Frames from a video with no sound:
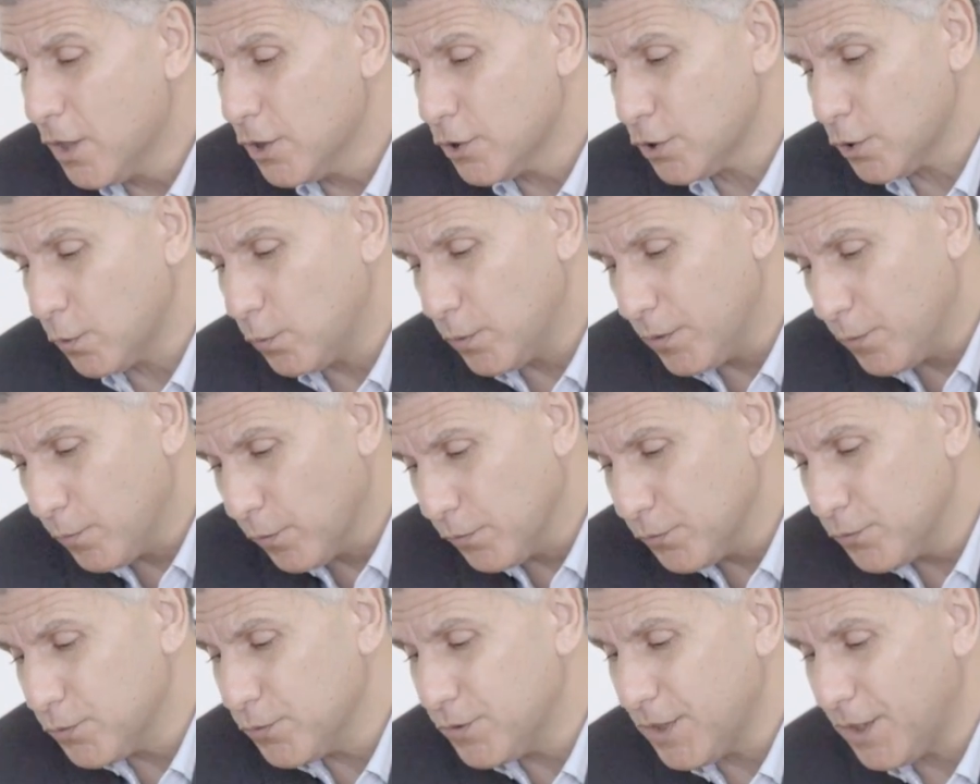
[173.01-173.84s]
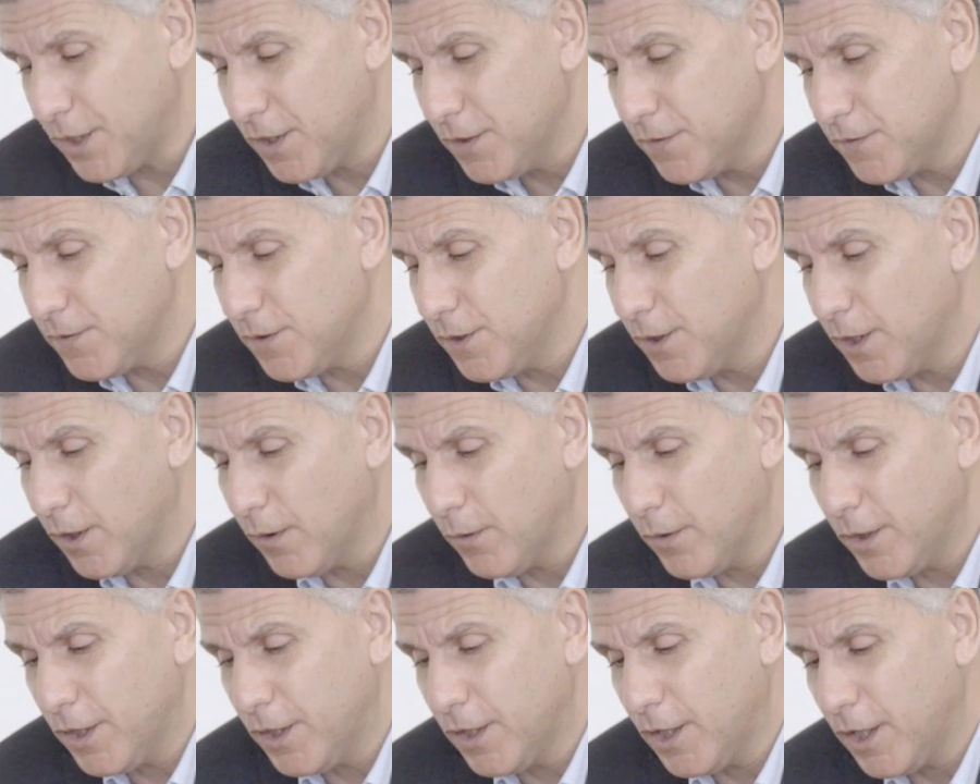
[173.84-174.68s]
So we want to take it in
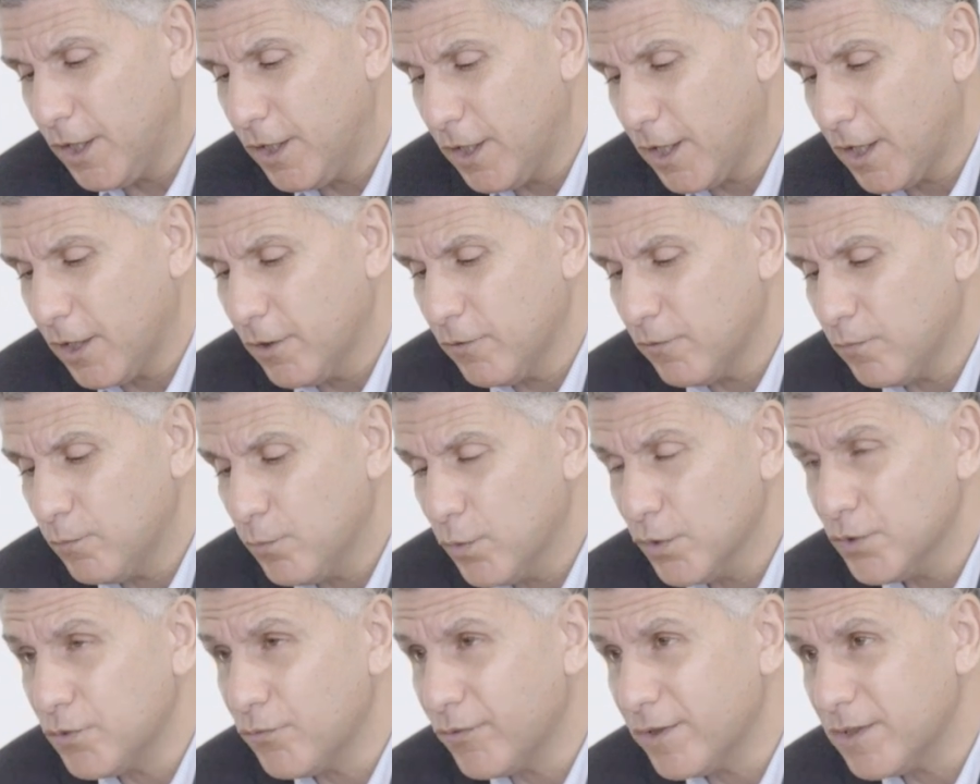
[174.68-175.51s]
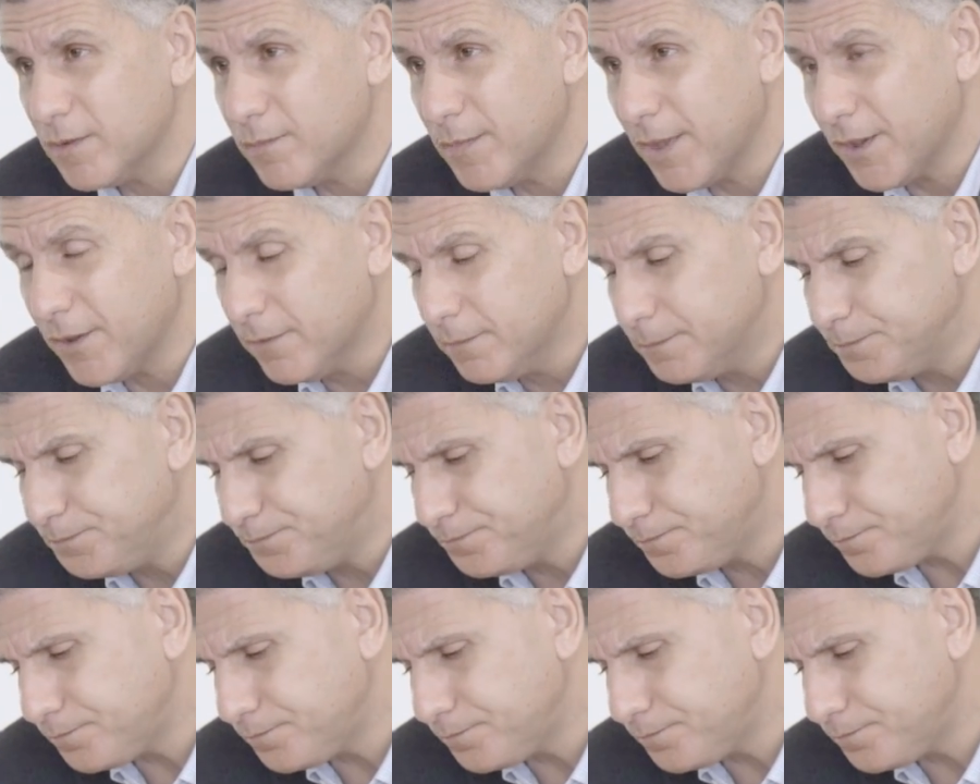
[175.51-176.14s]
a kind of moderate manner.